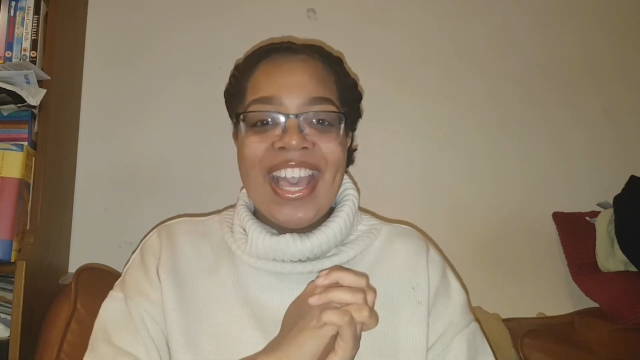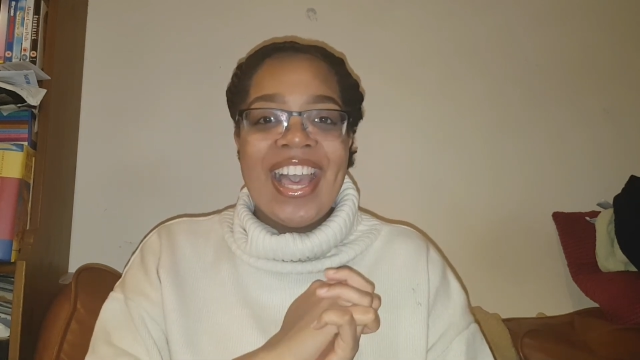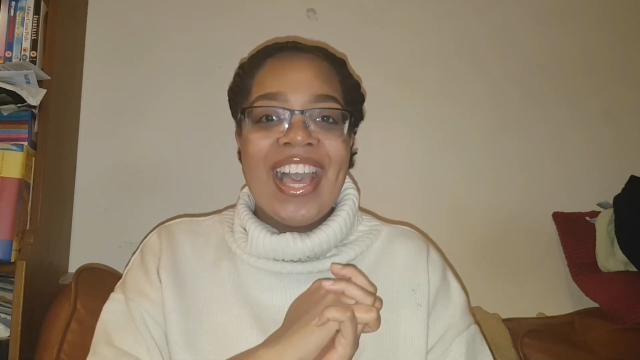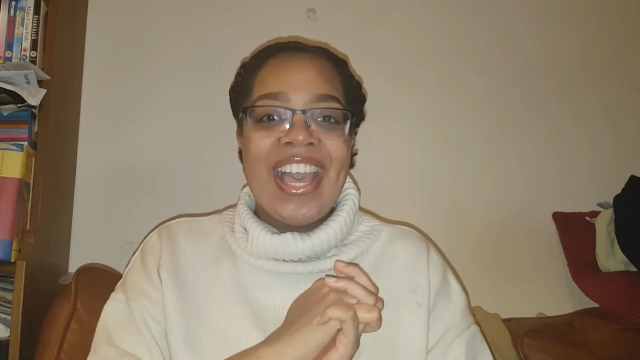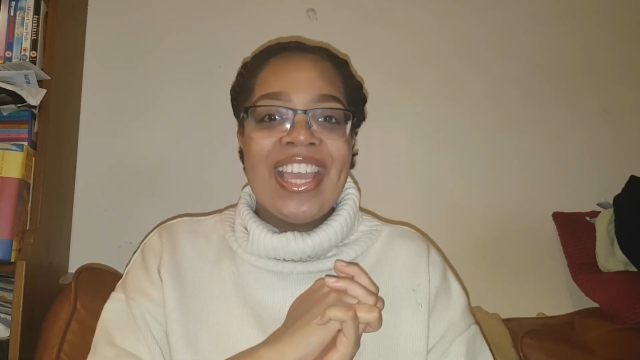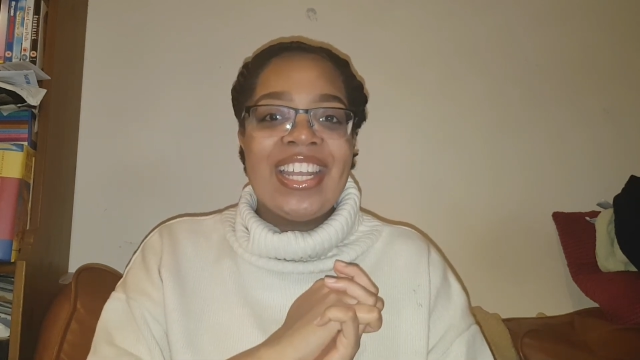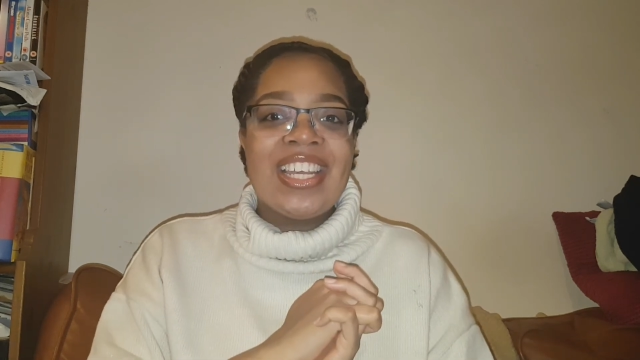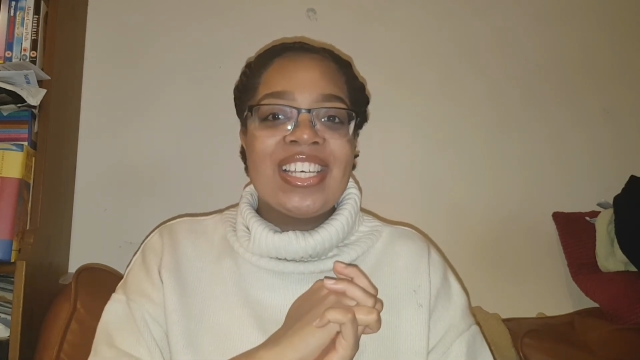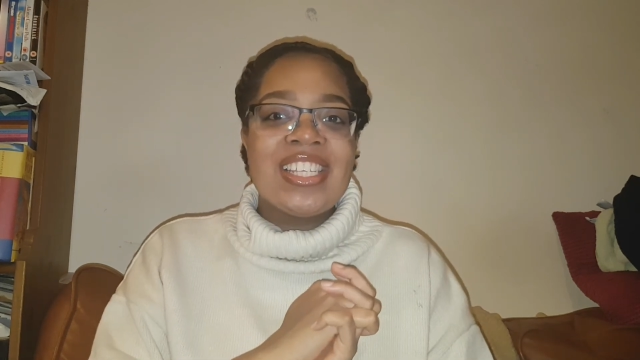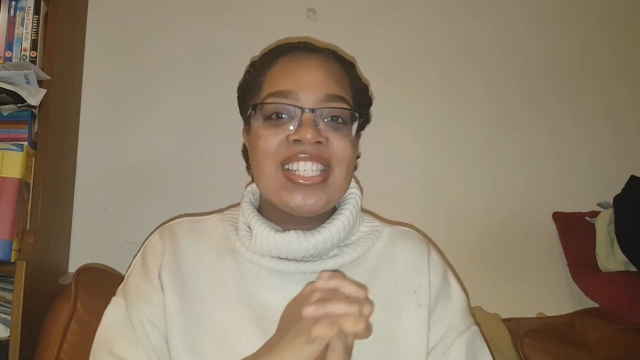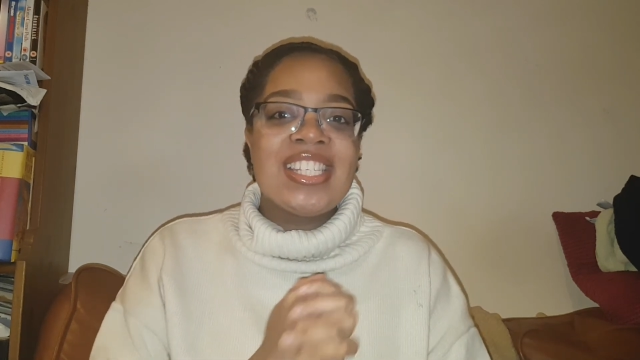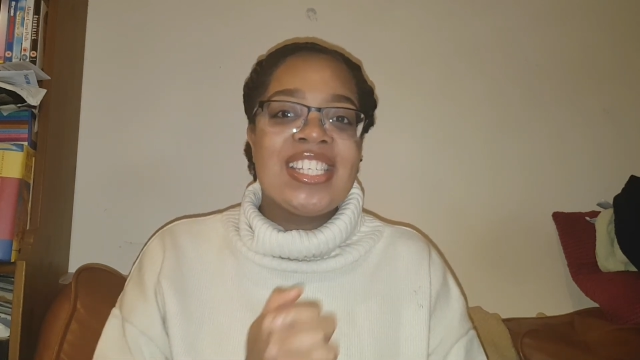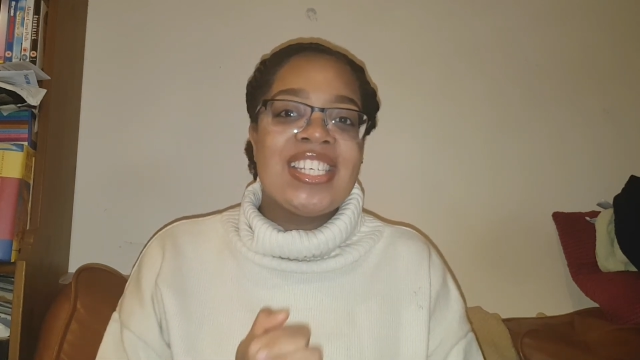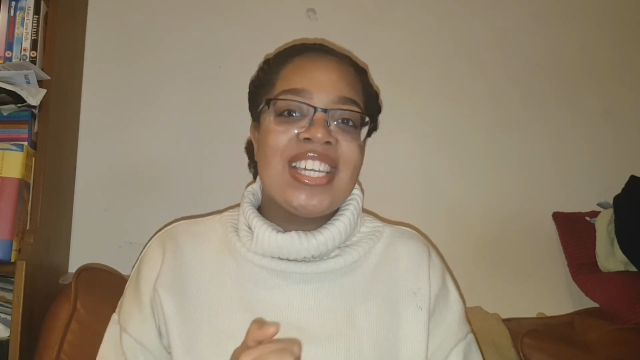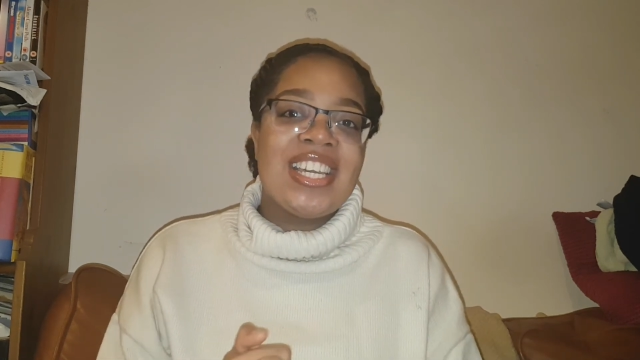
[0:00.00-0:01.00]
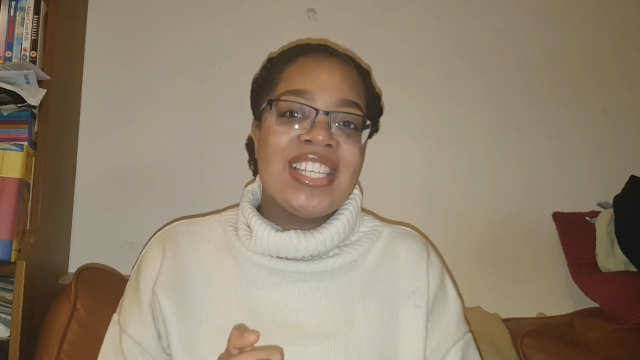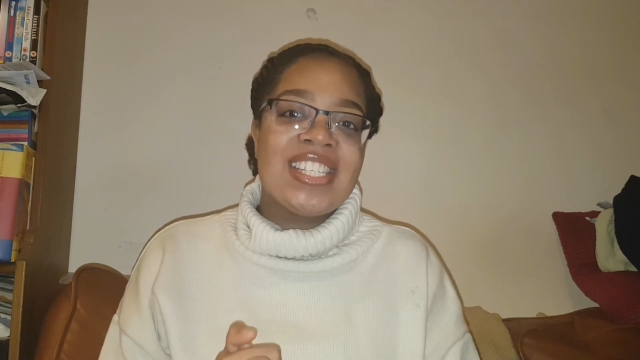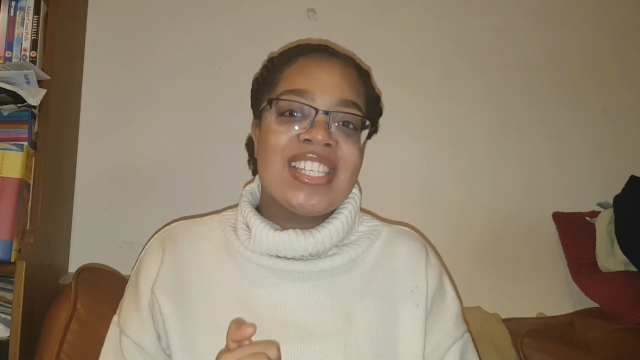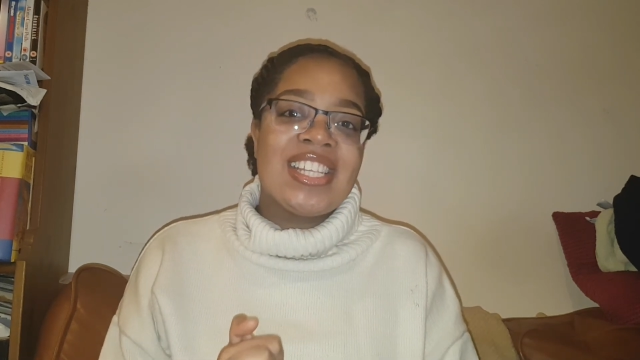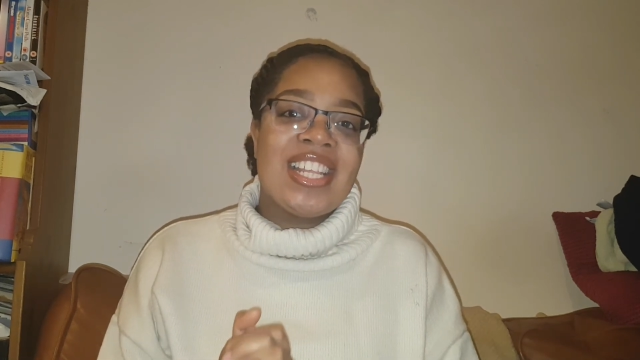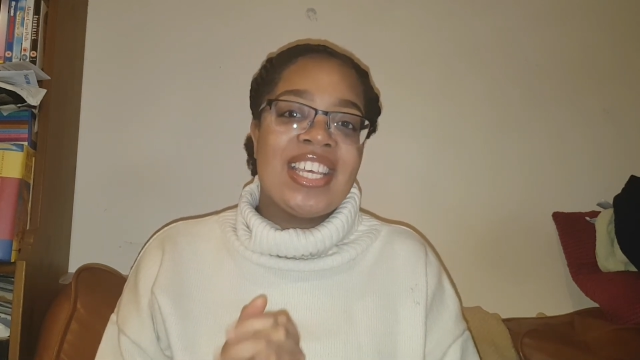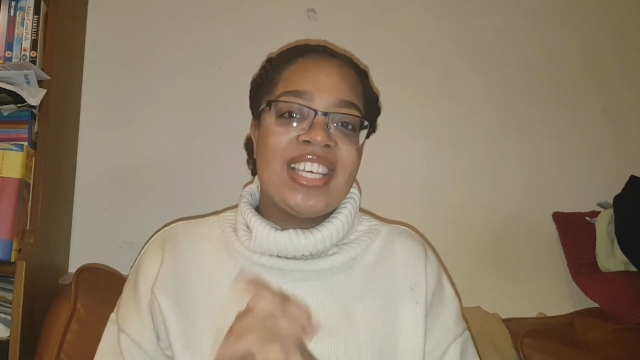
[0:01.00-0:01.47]
and I'll see you
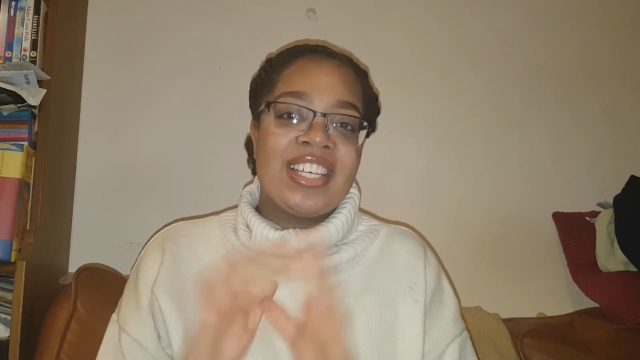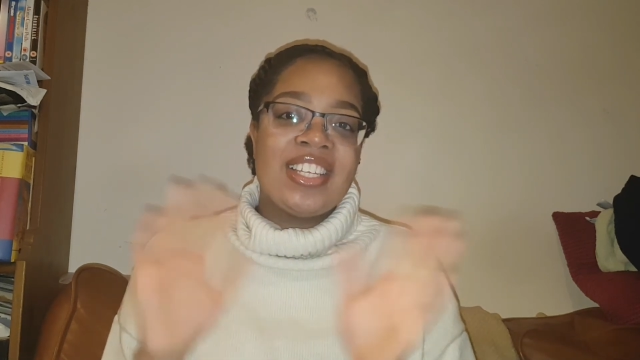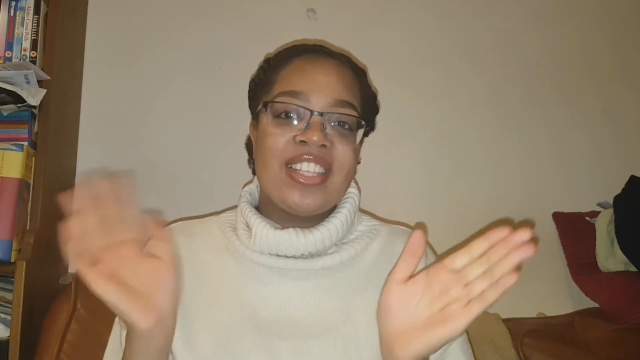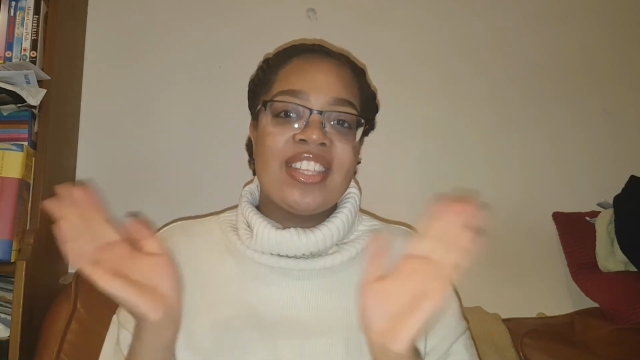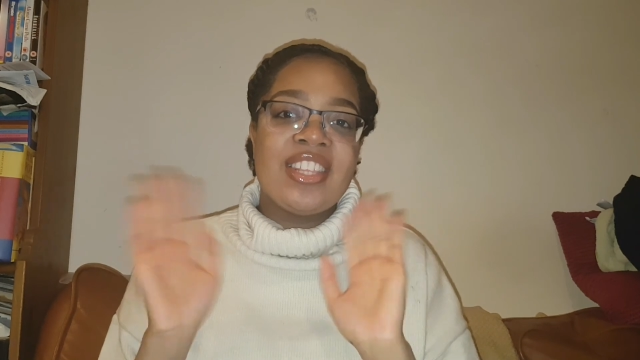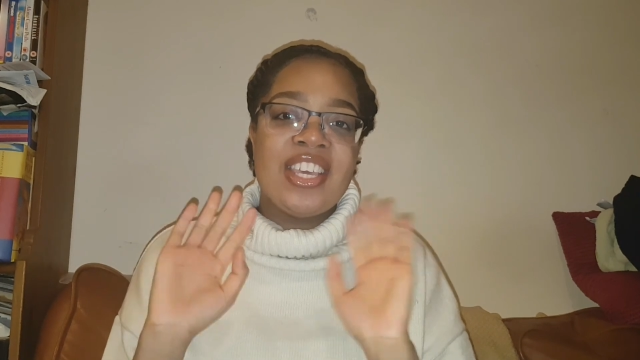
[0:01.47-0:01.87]
guys later.